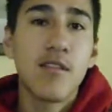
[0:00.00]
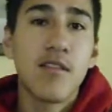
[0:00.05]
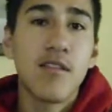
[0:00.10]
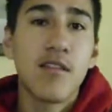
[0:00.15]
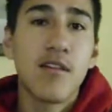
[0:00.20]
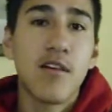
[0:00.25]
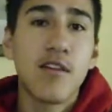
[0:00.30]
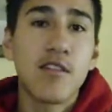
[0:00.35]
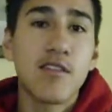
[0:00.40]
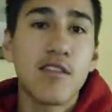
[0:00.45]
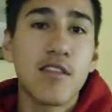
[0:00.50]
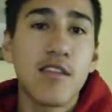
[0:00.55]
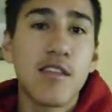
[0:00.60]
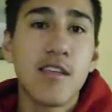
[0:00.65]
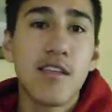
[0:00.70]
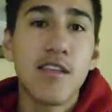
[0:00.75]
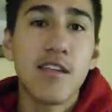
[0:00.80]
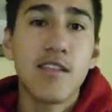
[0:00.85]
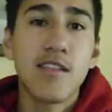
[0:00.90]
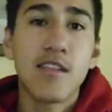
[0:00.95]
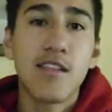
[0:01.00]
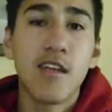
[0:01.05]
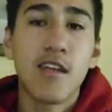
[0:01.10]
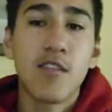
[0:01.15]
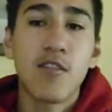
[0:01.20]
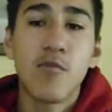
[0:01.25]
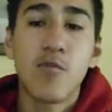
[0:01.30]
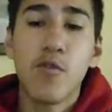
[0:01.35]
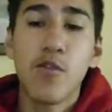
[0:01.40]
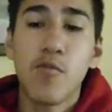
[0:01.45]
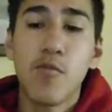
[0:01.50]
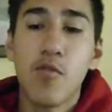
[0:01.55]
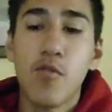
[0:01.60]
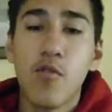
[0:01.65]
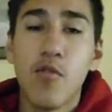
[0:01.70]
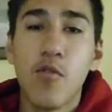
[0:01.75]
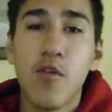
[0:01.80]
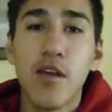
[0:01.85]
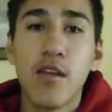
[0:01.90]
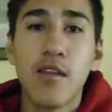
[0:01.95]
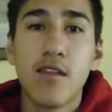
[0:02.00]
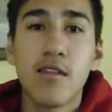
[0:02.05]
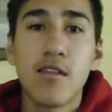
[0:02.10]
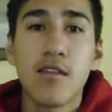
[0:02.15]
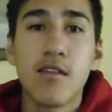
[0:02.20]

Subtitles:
honestly, that's not the real point.